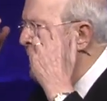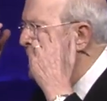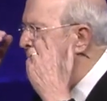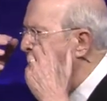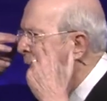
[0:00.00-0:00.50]
and
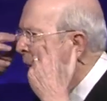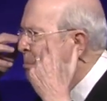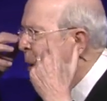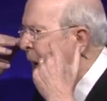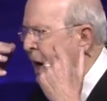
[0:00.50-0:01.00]
his
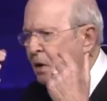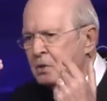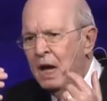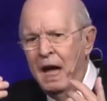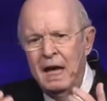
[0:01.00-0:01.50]

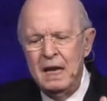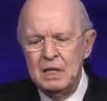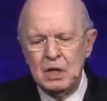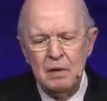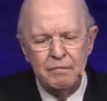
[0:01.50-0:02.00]
eyebrows and
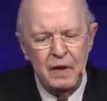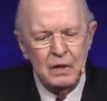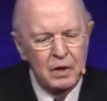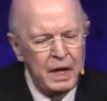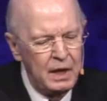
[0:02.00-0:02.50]
his
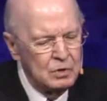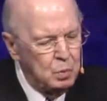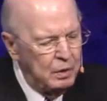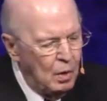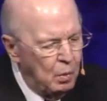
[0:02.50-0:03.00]
fingernails
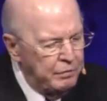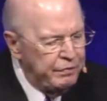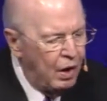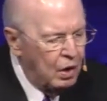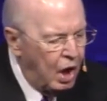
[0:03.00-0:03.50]
would, would
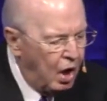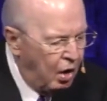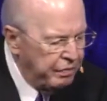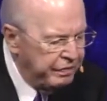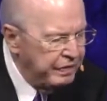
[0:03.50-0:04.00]
fall
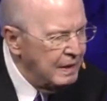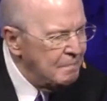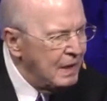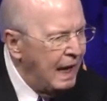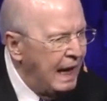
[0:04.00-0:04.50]
off.
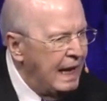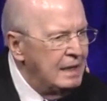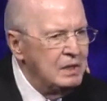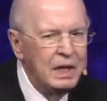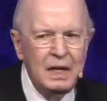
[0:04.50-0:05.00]

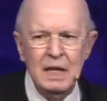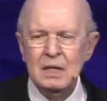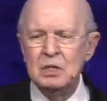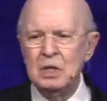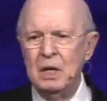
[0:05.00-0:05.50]
And uh,
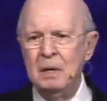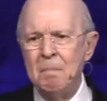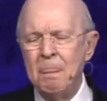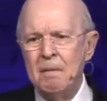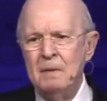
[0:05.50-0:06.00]
his, uh,
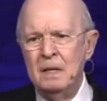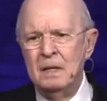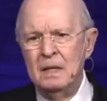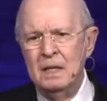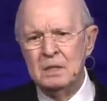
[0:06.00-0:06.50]

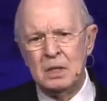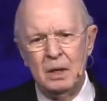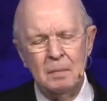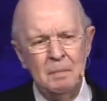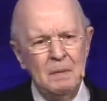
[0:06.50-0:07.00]
uh his,
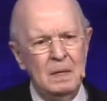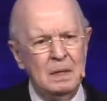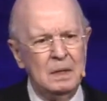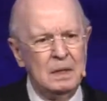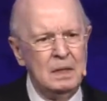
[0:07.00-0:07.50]
uh,
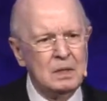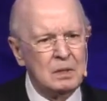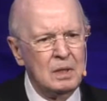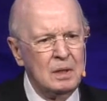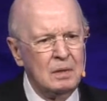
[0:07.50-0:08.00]
uh,
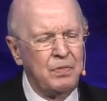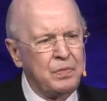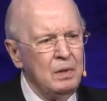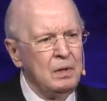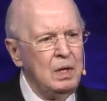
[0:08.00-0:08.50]
his,
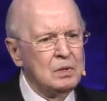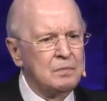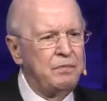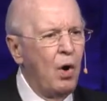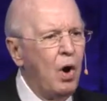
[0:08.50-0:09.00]

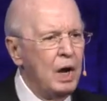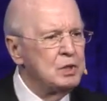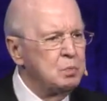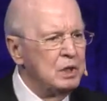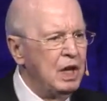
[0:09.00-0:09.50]
his
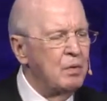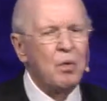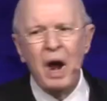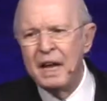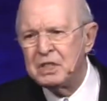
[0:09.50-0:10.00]
voice would get
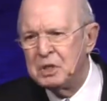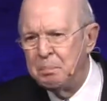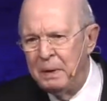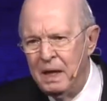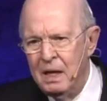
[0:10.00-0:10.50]

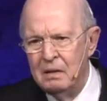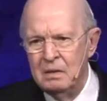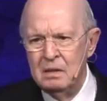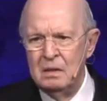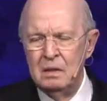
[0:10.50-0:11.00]
raspy
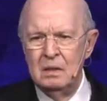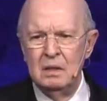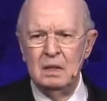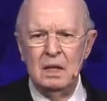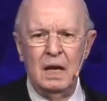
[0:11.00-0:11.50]

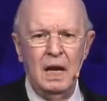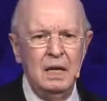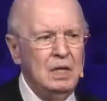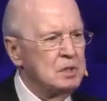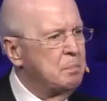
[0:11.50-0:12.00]

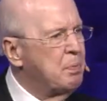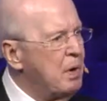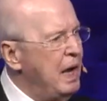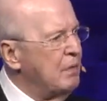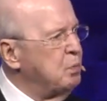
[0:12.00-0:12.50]
and his
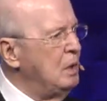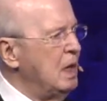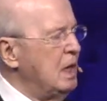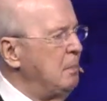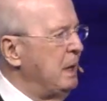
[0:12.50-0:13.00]
breath would,
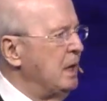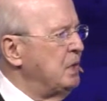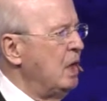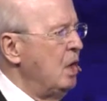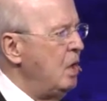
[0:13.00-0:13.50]
he'd begin
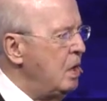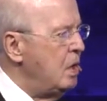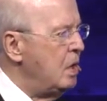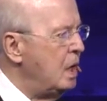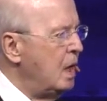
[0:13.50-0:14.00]
to,
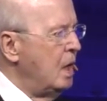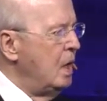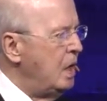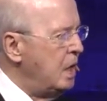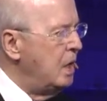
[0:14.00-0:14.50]
he,
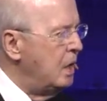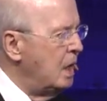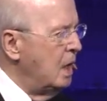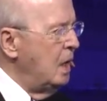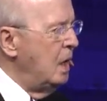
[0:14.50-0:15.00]
he,
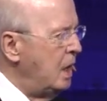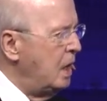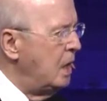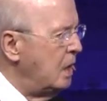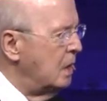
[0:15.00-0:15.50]

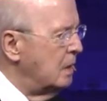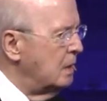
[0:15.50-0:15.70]
he,